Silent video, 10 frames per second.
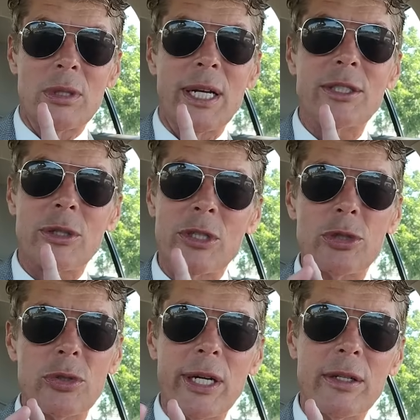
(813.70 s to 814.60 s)
ledger,
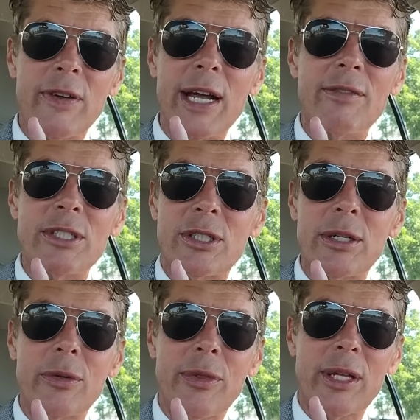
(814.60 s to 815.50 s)
this trail of every
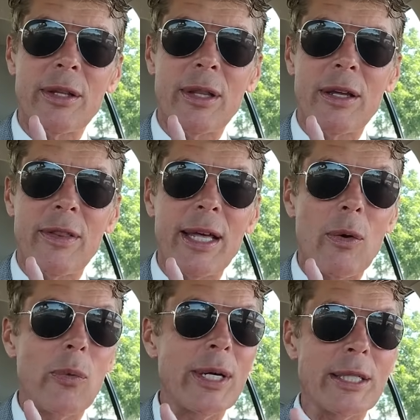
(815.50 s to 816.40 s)
single thing that,
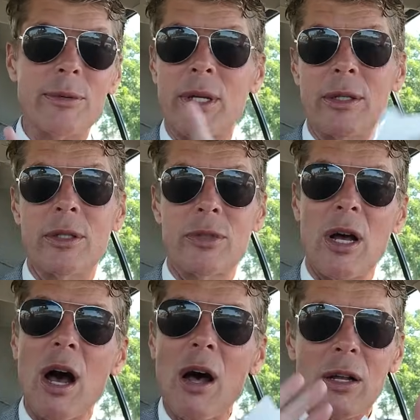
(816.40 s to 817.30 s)
that, went, and it's
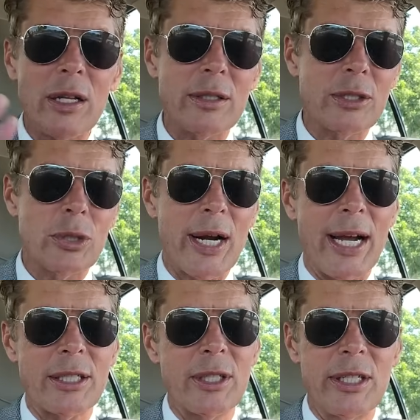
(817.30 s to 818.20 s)
all on the
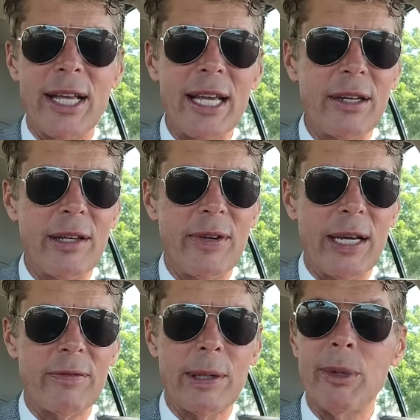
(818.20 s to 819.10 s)
tracks. You can't
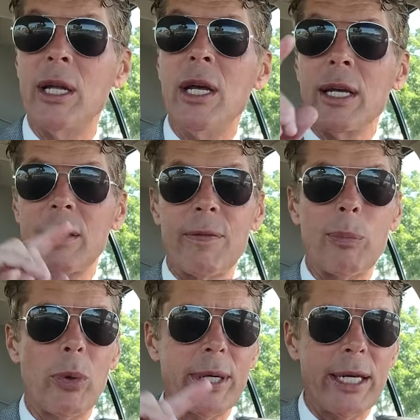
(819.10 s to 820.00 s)
deviate from it, get
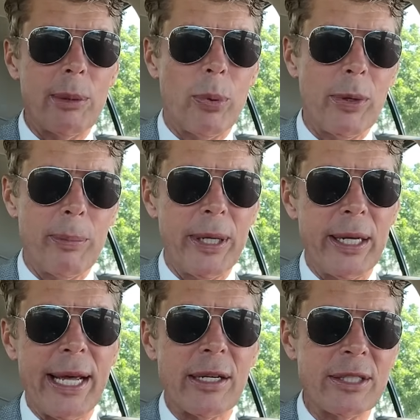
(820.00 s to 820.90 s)
from point A to point
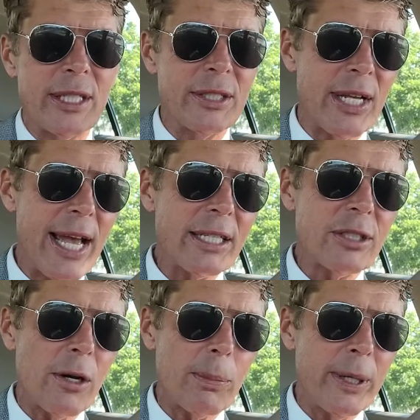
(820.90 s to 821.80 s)
B. Now he says
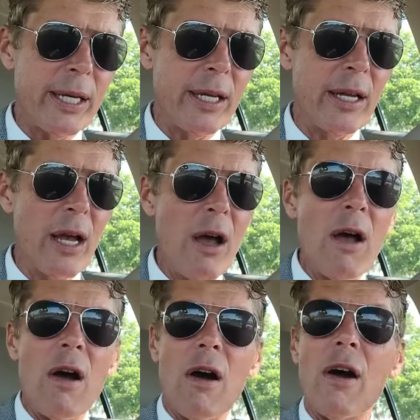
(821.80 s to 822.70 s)
XRP
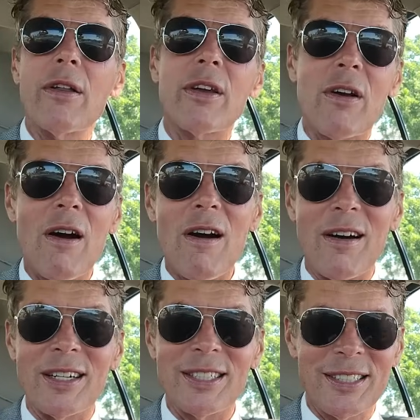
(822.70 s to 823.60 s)
are the
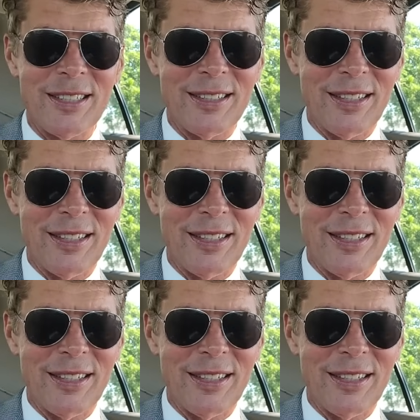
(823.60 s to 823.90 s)
cars